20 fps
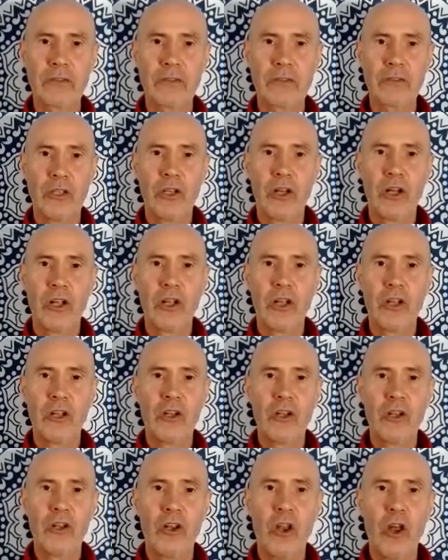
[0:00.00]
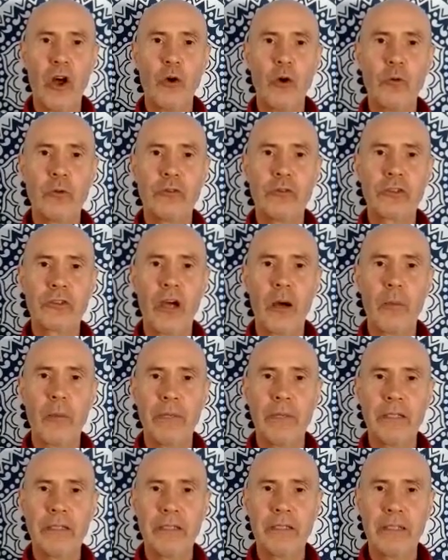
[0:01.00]
uh, loads up
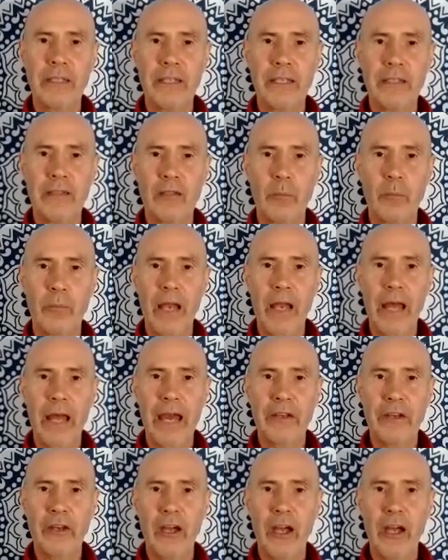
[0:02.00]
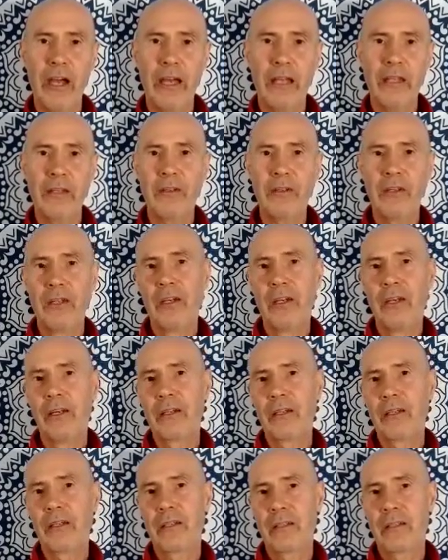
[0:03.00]
in in the bladder and
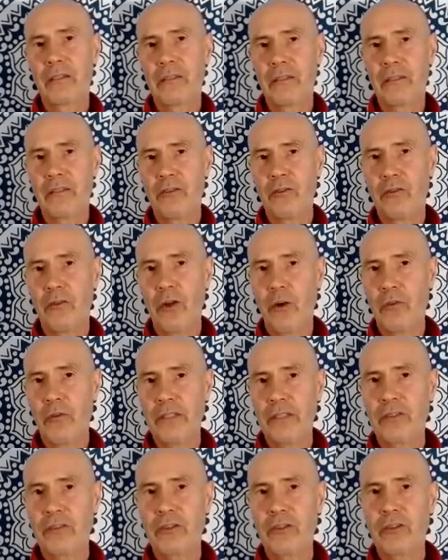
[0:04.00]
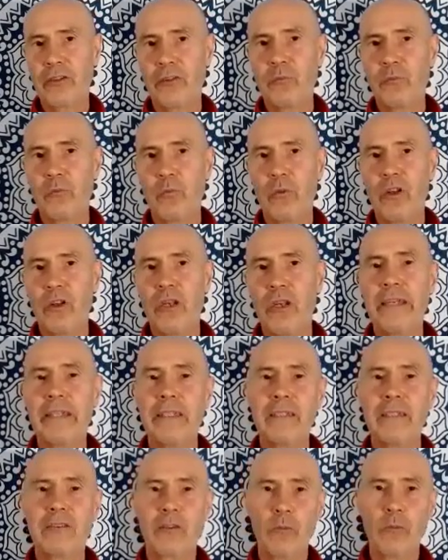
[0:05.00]
you know, this can
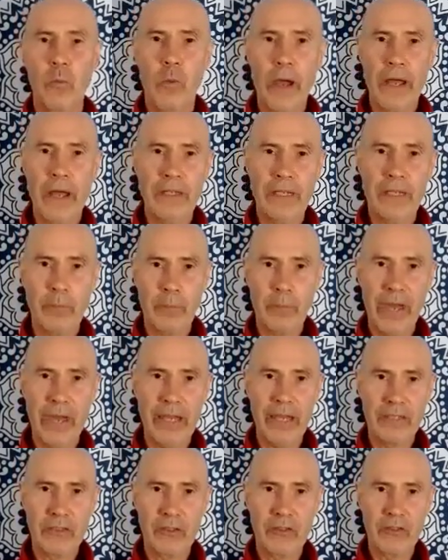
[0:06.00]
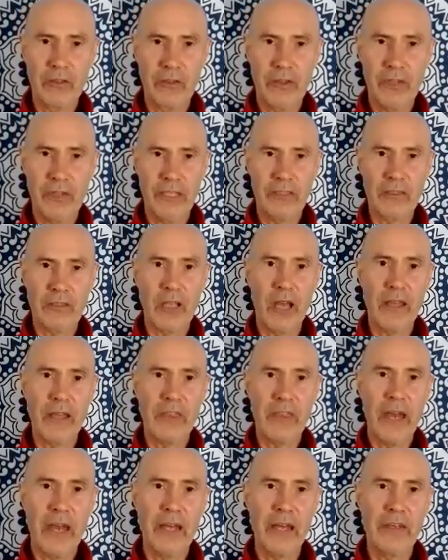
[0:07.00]
lead to wedding beds and things like
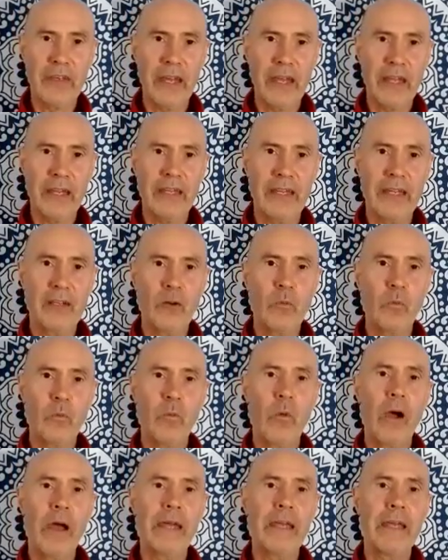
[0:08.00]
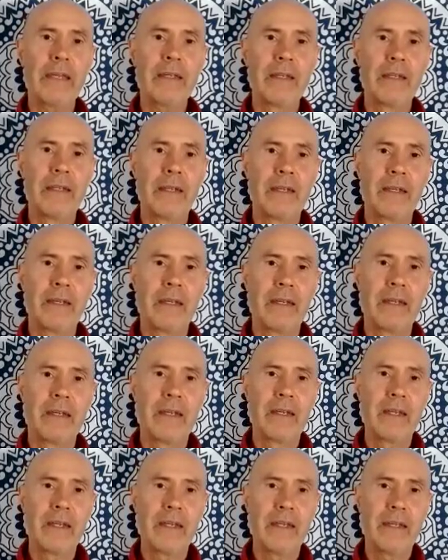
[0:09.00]
that. And that, in a way,
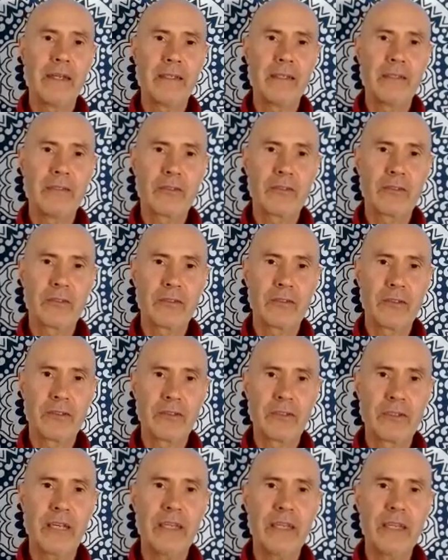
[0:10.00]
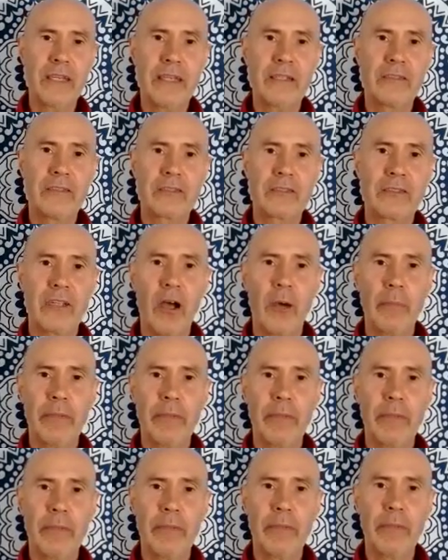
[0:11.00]
is the tears
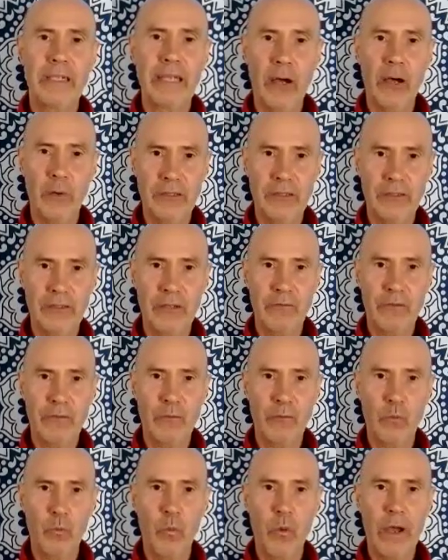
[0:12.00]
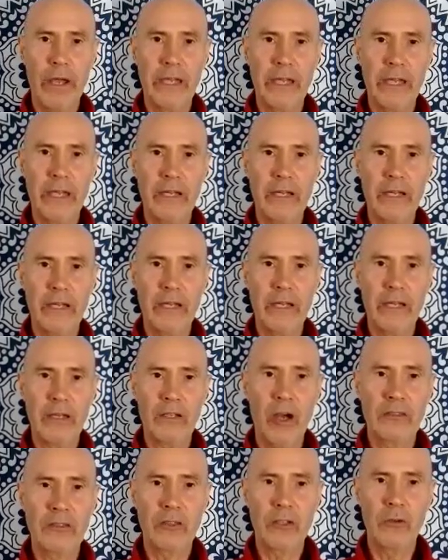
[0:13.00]
coming out in a different way at night.
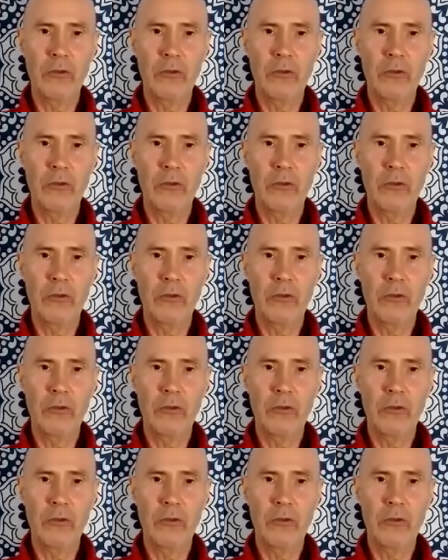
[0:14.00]
So